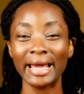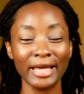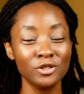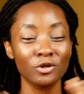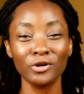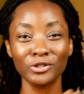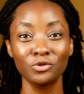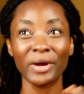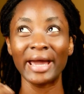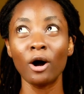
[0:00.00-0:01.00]
like get your locks
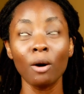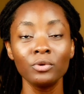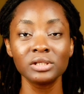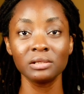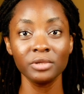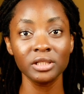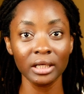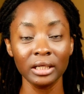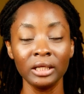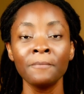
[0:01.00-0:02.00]
dry almost
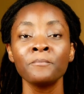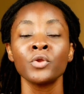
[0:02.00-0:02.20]
immediately,